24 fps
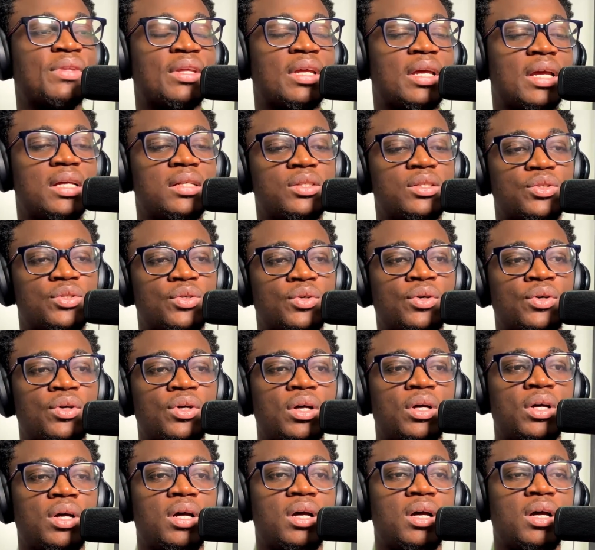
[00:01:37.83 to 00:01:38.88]
editor.
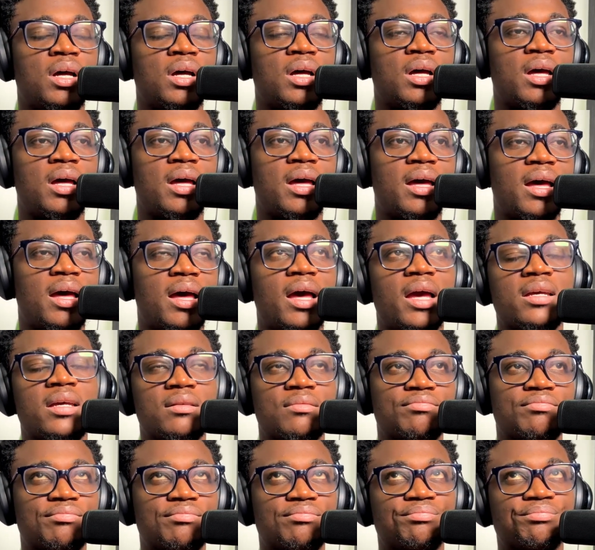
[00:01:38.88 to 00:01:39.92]

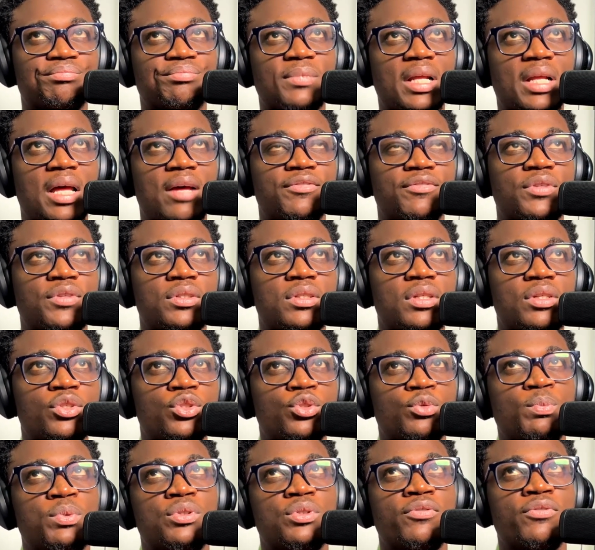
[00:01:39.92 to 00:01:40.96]
I I've done a
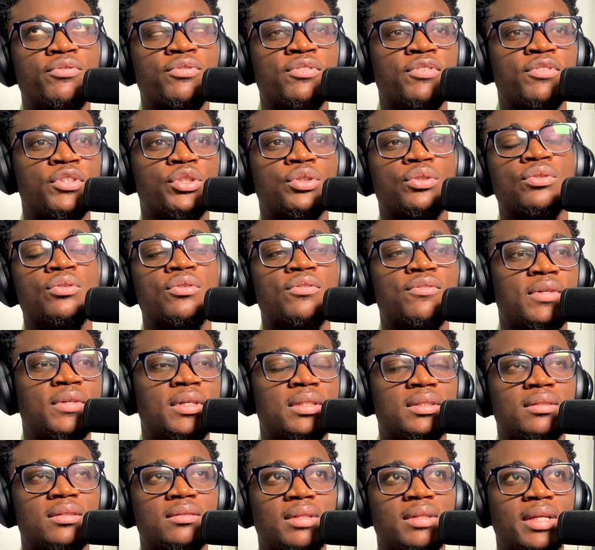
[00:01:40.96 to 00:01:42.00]
little bit of revision
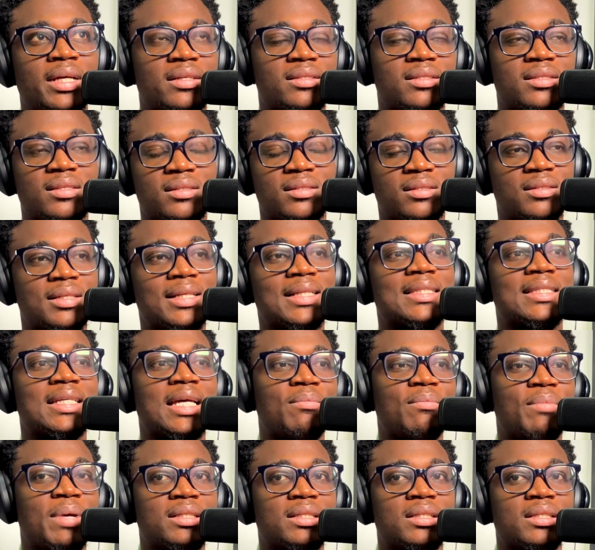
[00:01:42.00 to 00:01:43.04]
over like since that
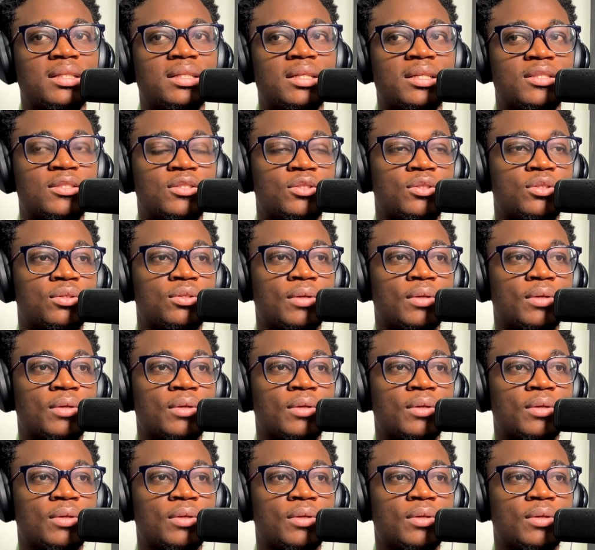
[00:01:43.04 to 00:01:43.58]
time I did it,